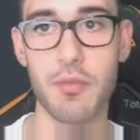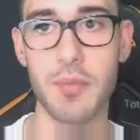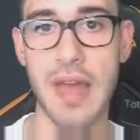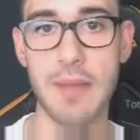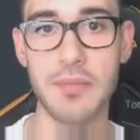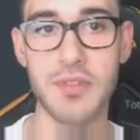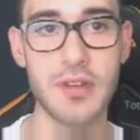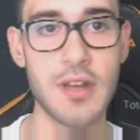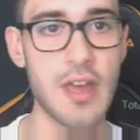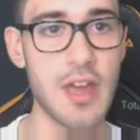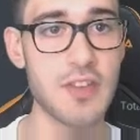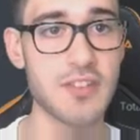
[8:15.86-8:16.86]
captain.
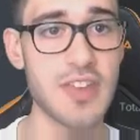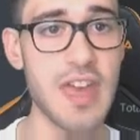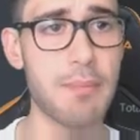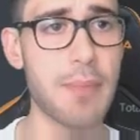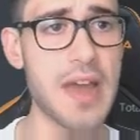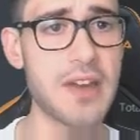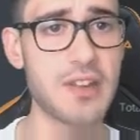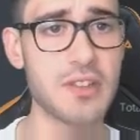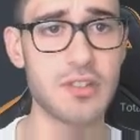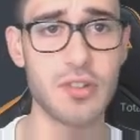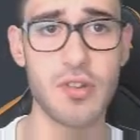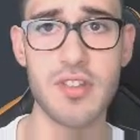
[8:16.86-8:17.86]
So yeah,
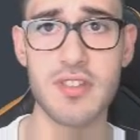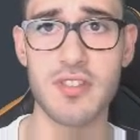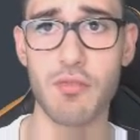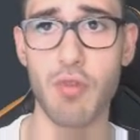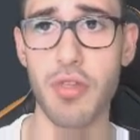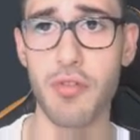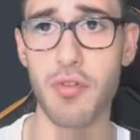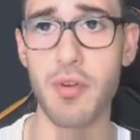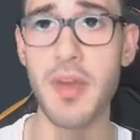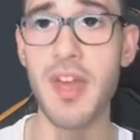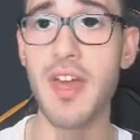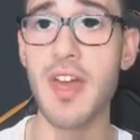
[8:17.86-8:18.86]
Bynett joins Rotherham.
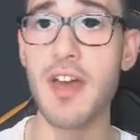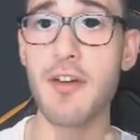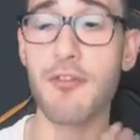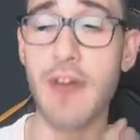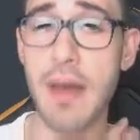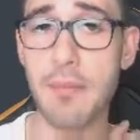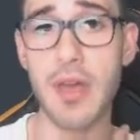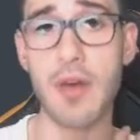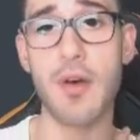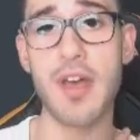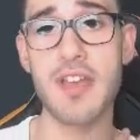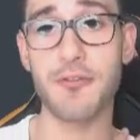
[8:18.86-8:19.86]
Fabio
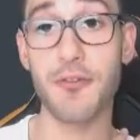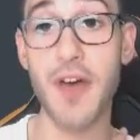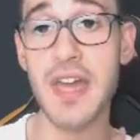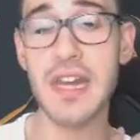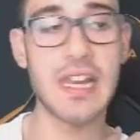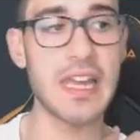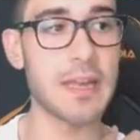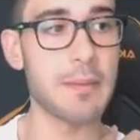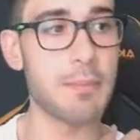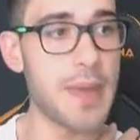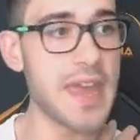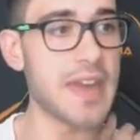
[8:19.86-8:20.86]
has finally
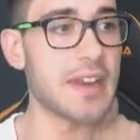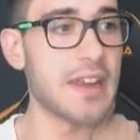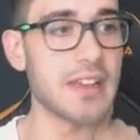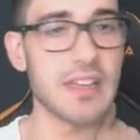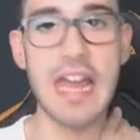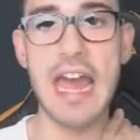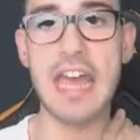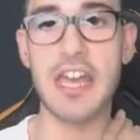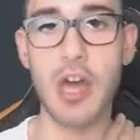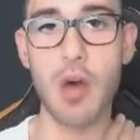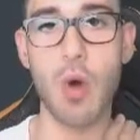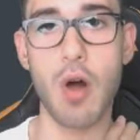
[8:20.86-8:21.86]
been let
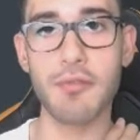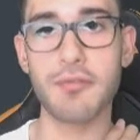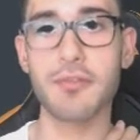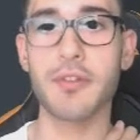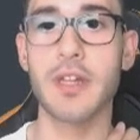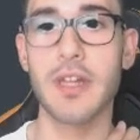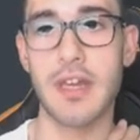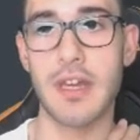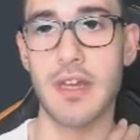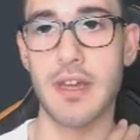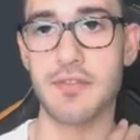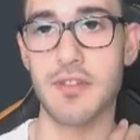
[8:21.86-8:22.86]
go of
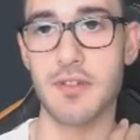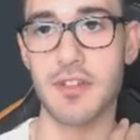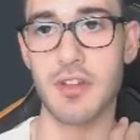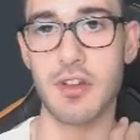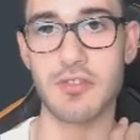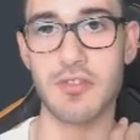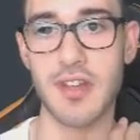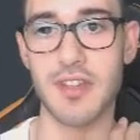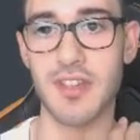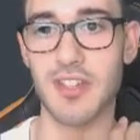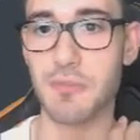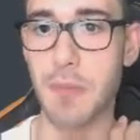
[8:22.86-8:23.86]
after his contract
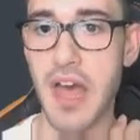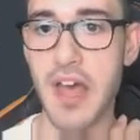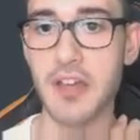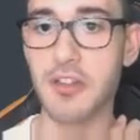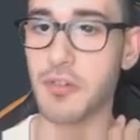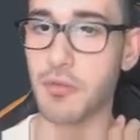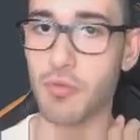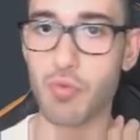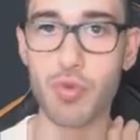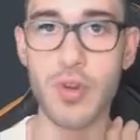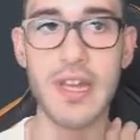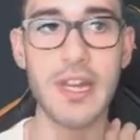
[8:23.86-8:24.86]
expired.
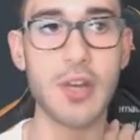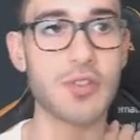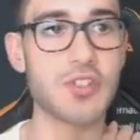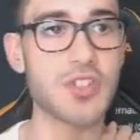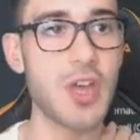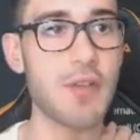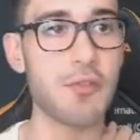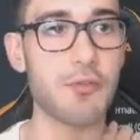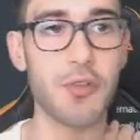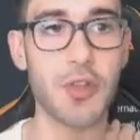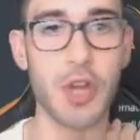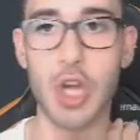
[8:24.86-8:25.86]
Really good servant
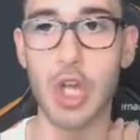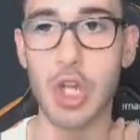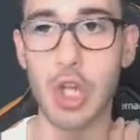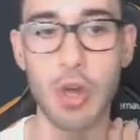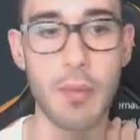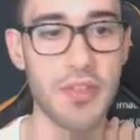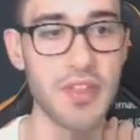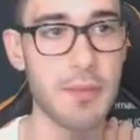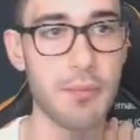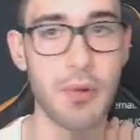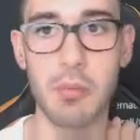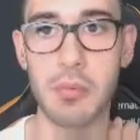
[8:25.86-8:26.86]
for the club. I think he
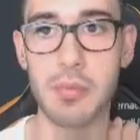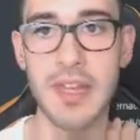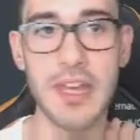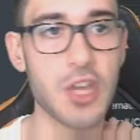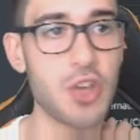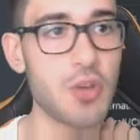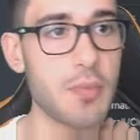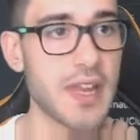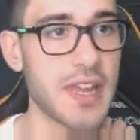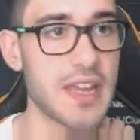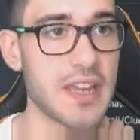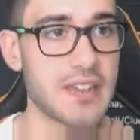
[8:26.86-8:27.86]
probably
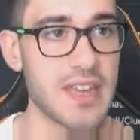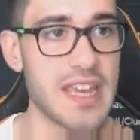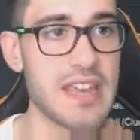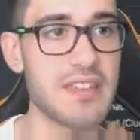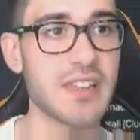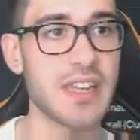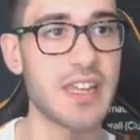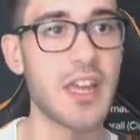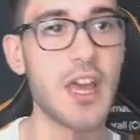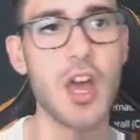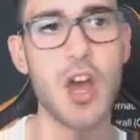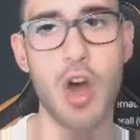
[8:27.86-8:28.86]
accumulated easily
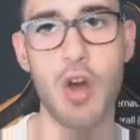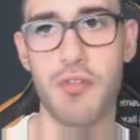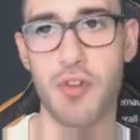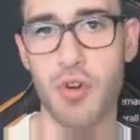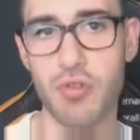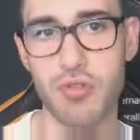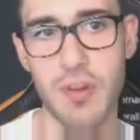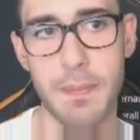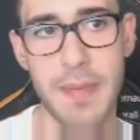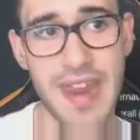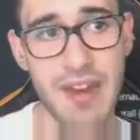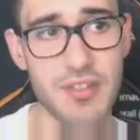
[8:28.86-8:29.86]
over 100
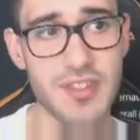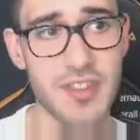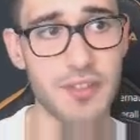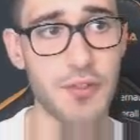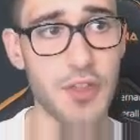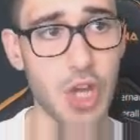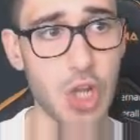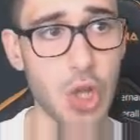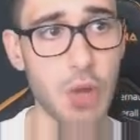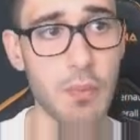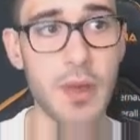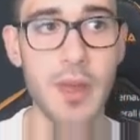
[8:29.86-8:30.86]
appearances for the club,